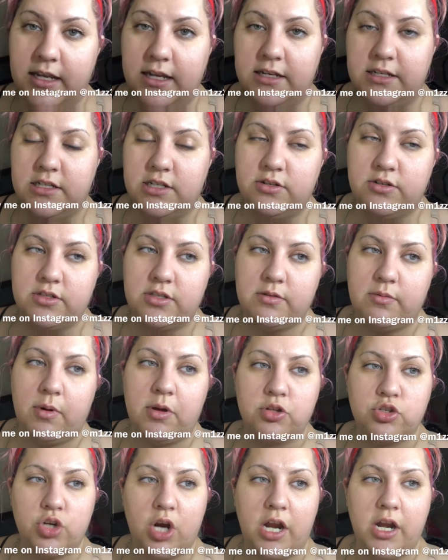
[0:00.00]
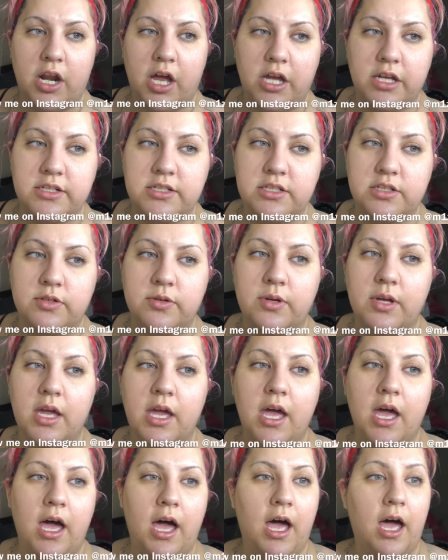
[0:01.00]
need to use them, I'll try not to.
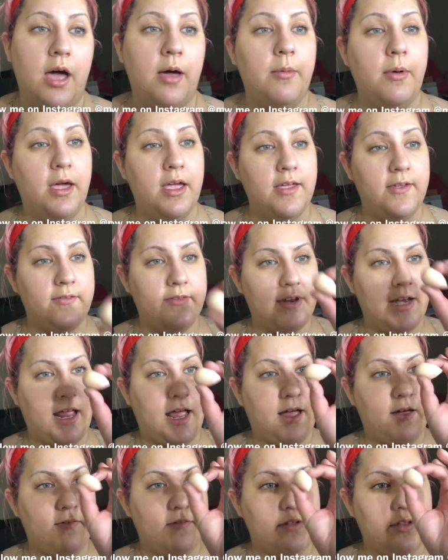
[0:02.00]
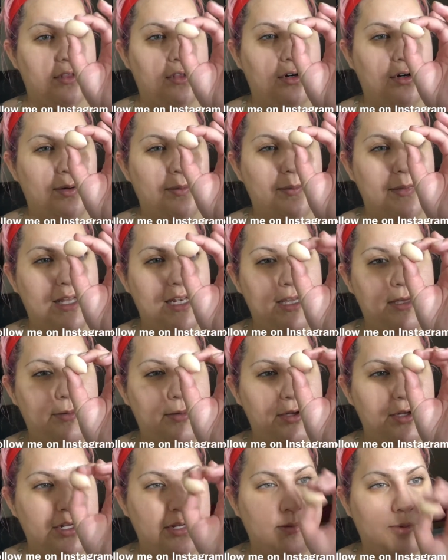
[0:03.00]
I even have a little mini
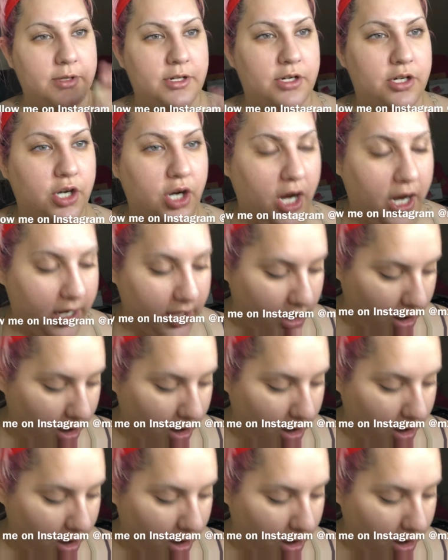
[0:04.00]
beauty blender I